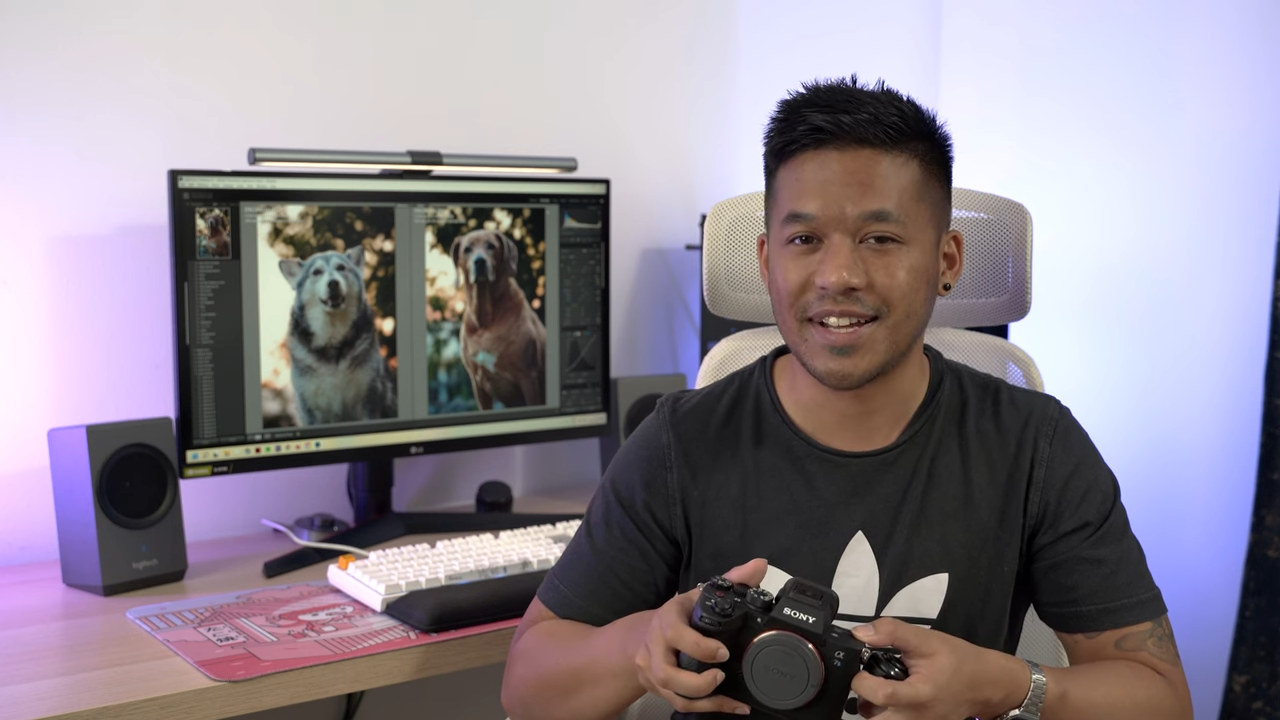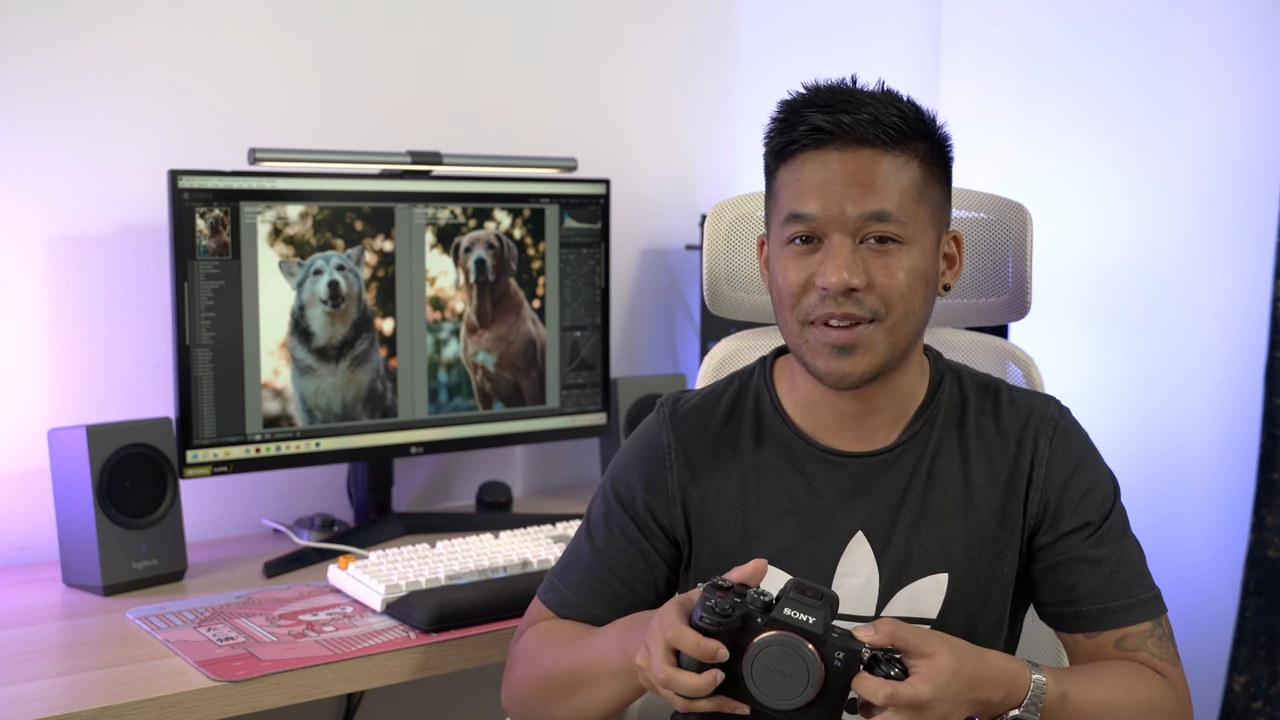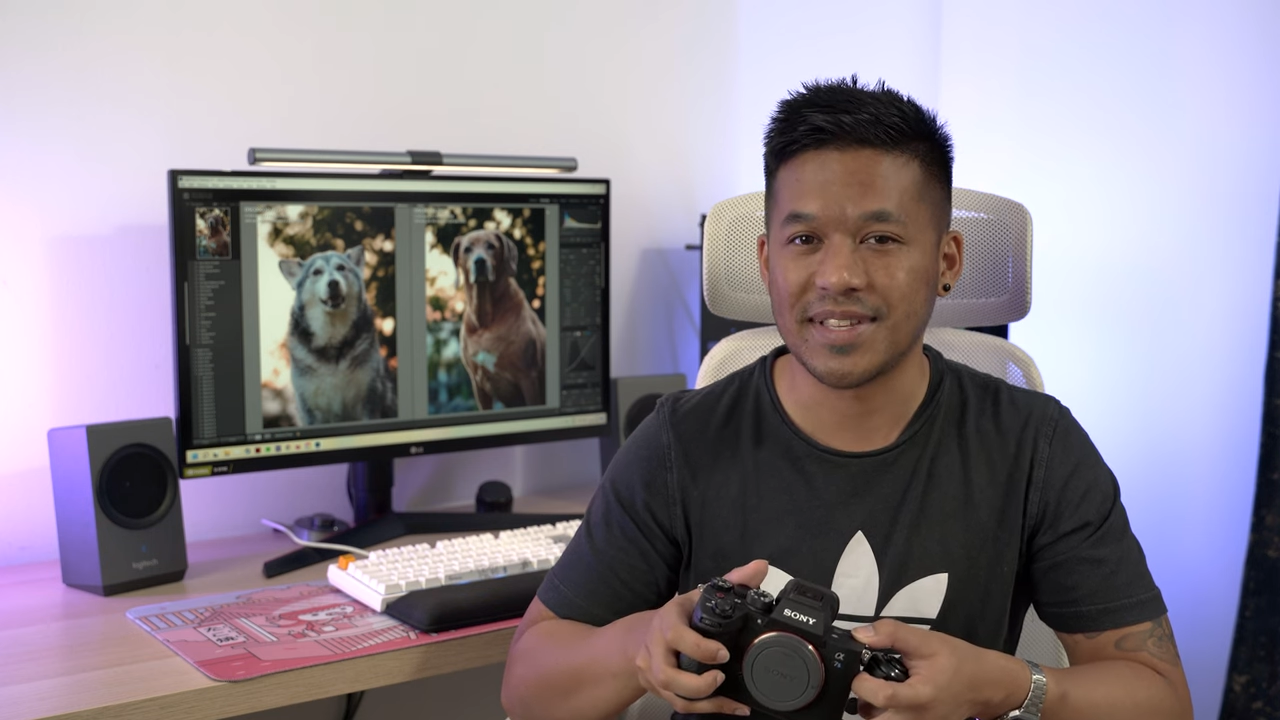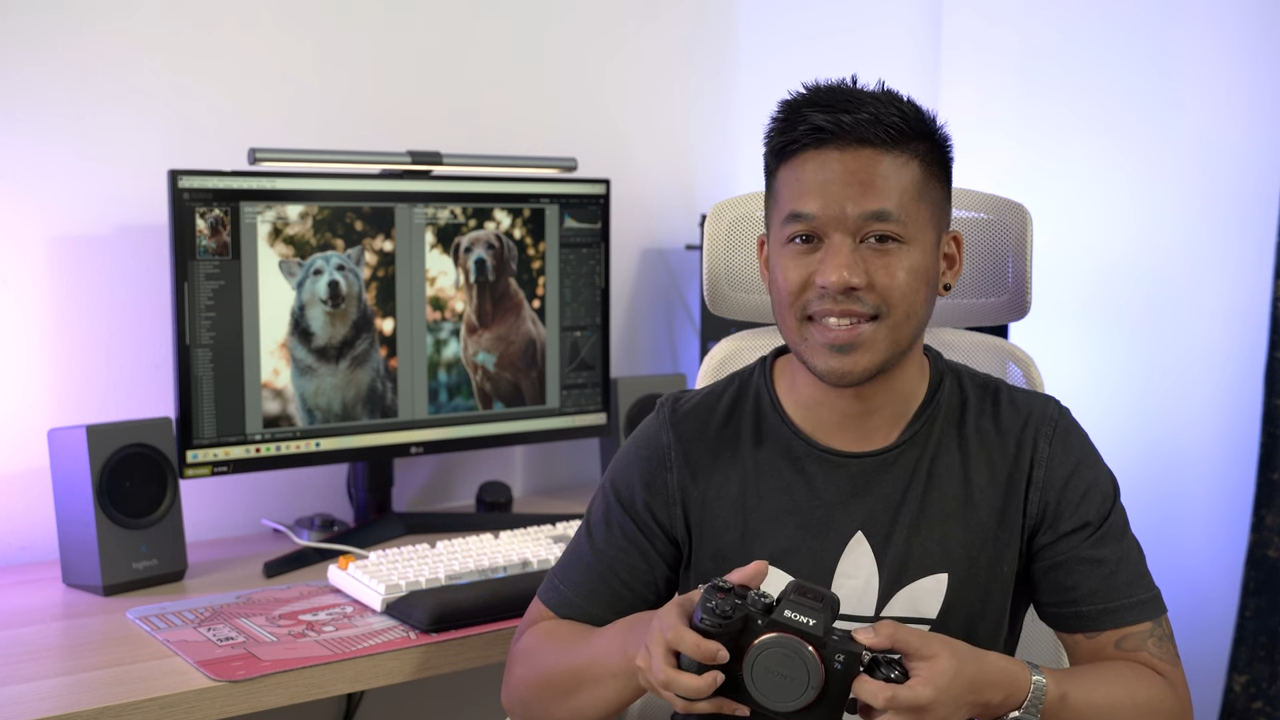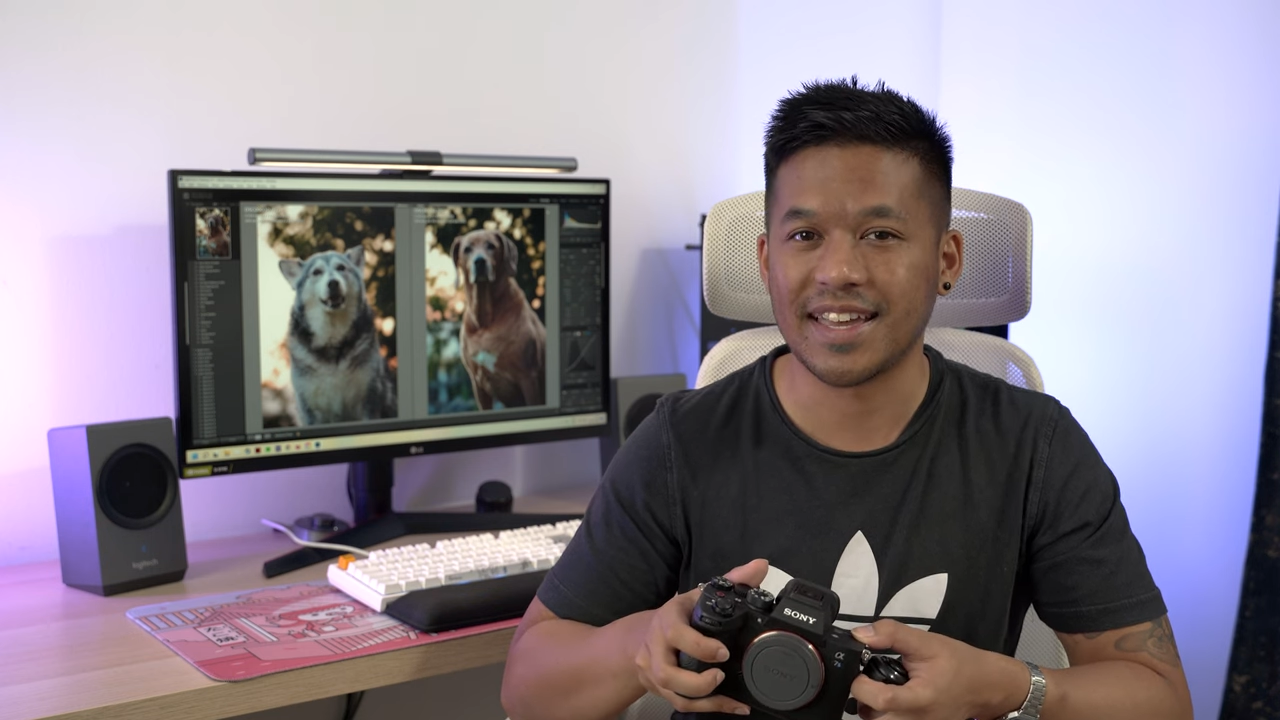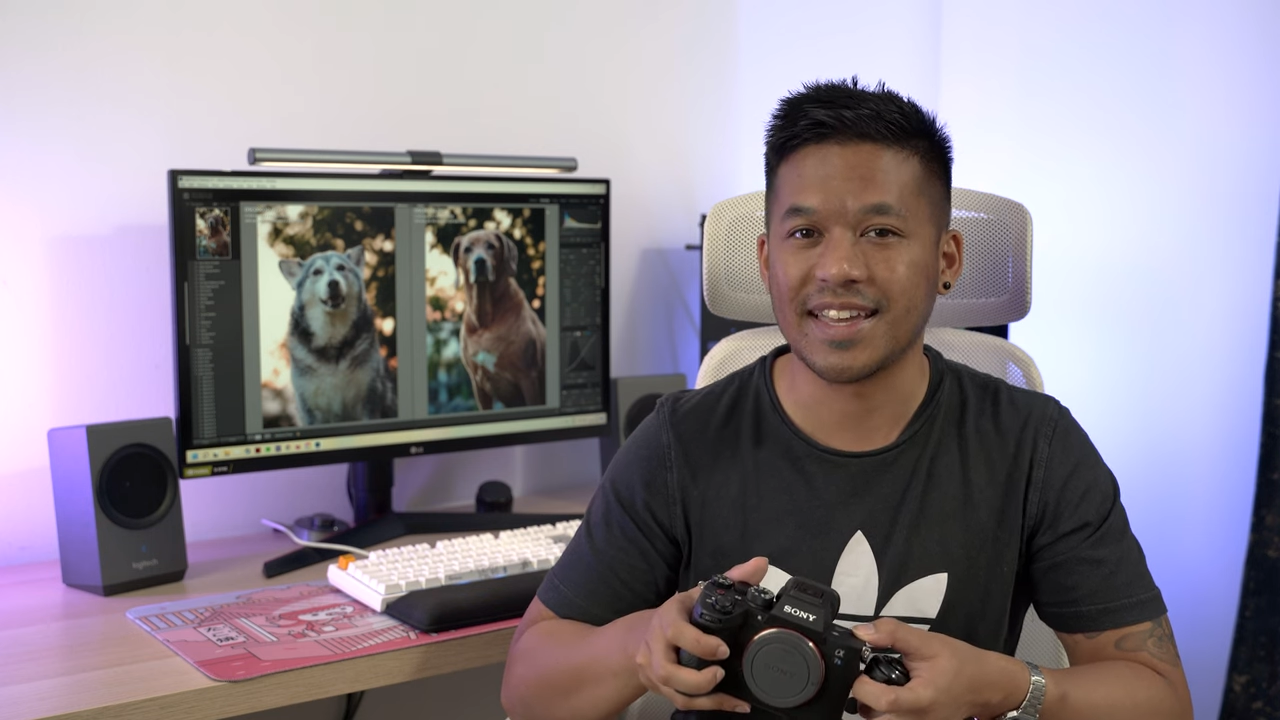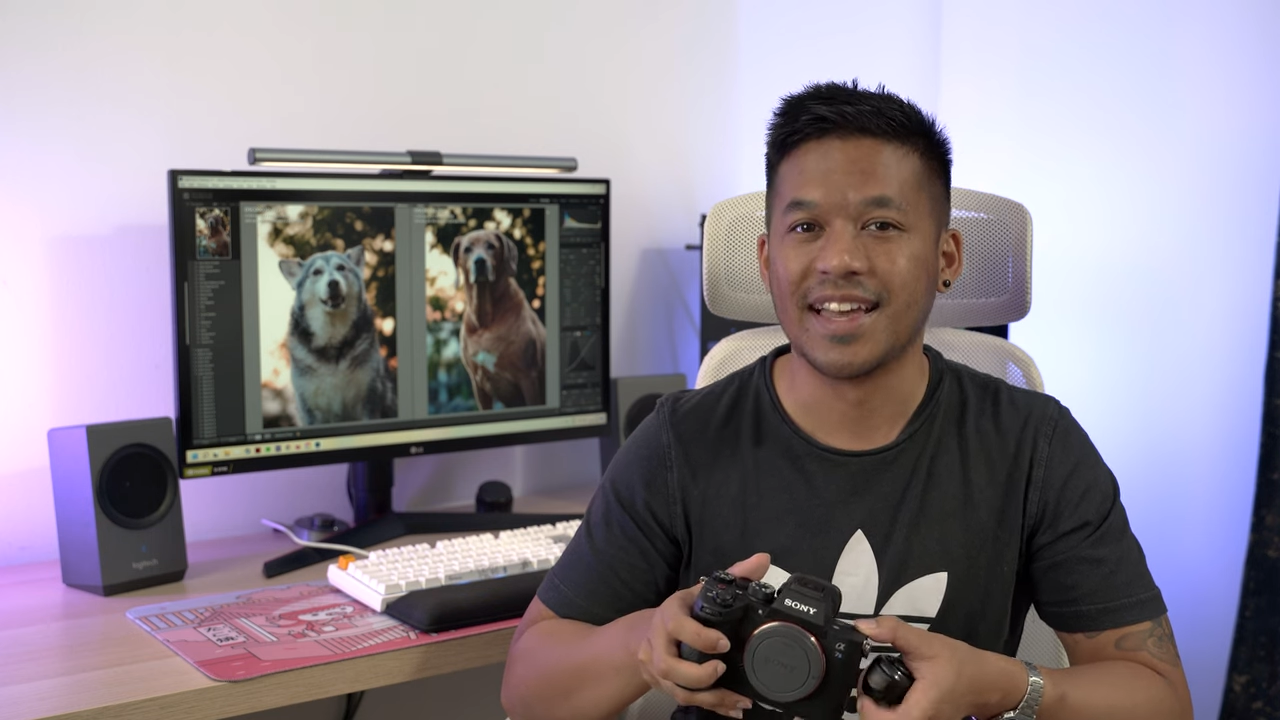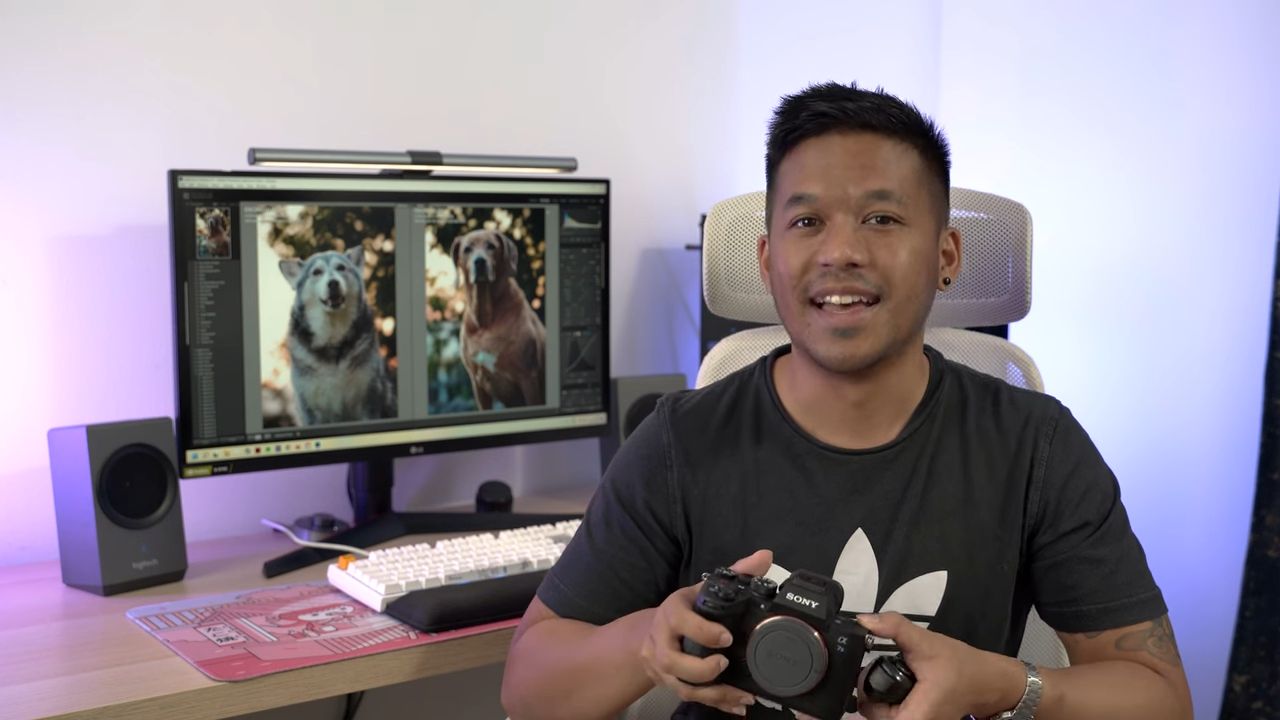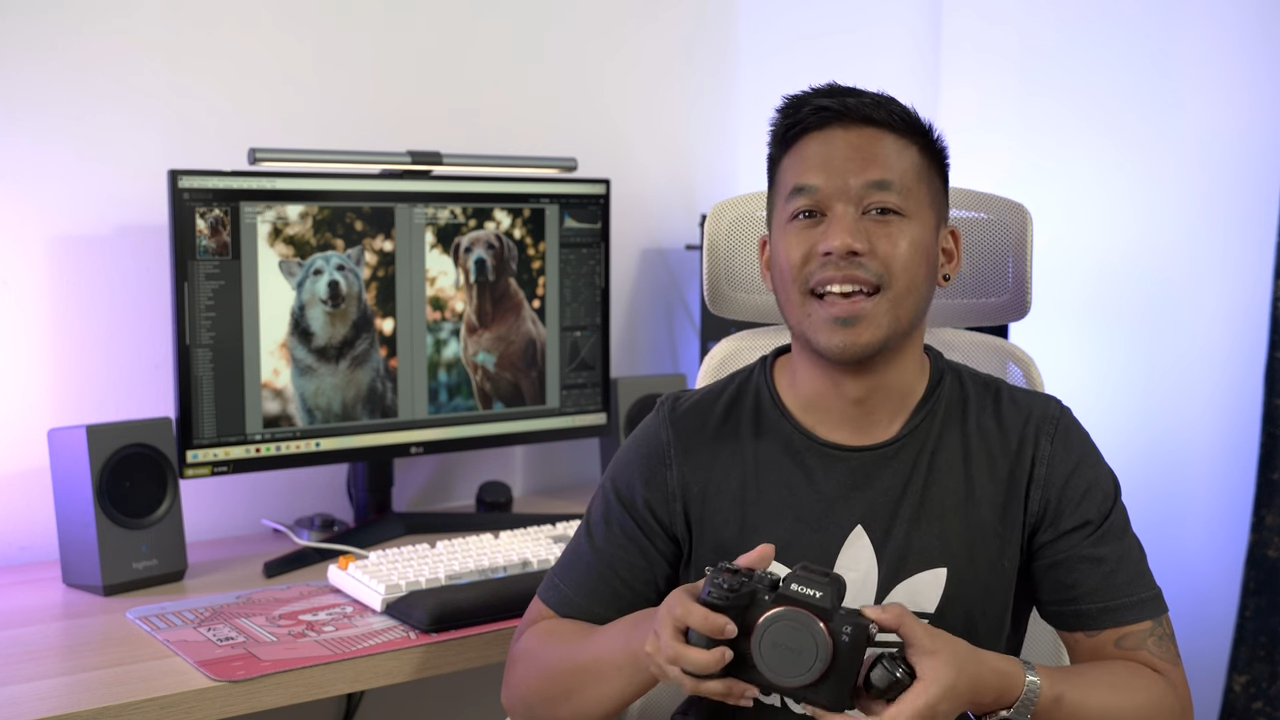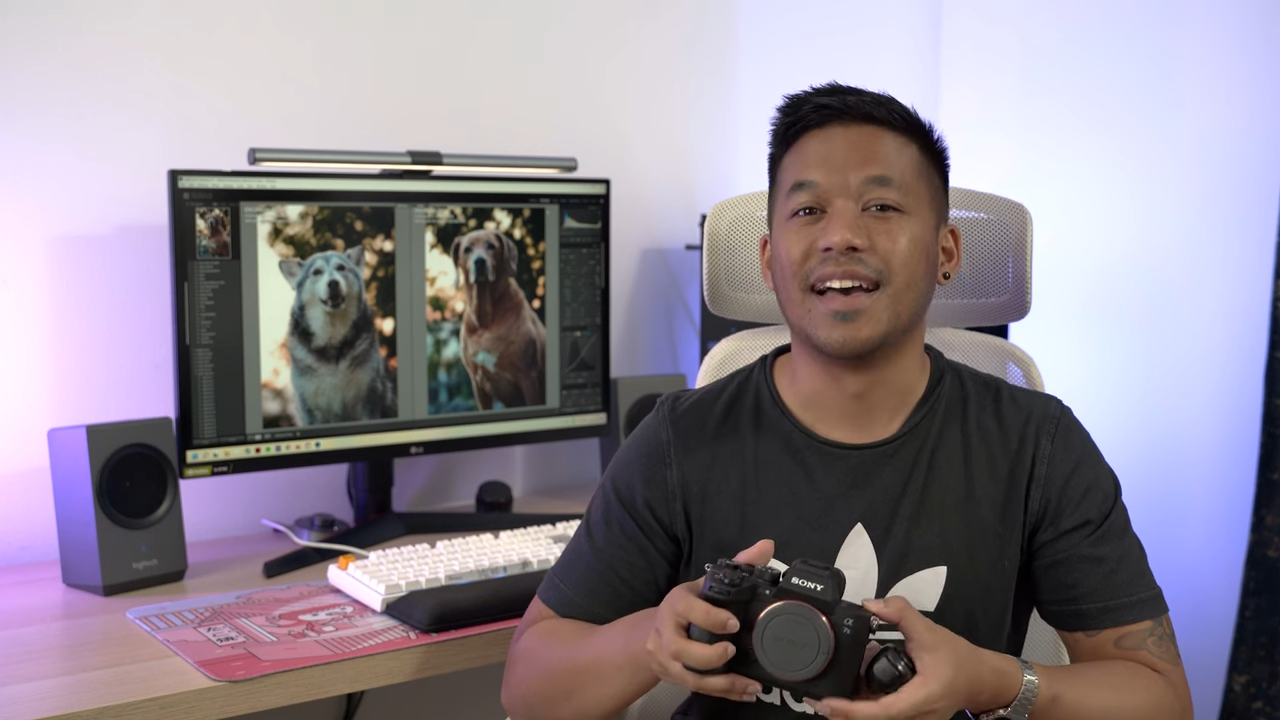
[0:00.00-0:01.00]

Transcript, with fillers: shall we say.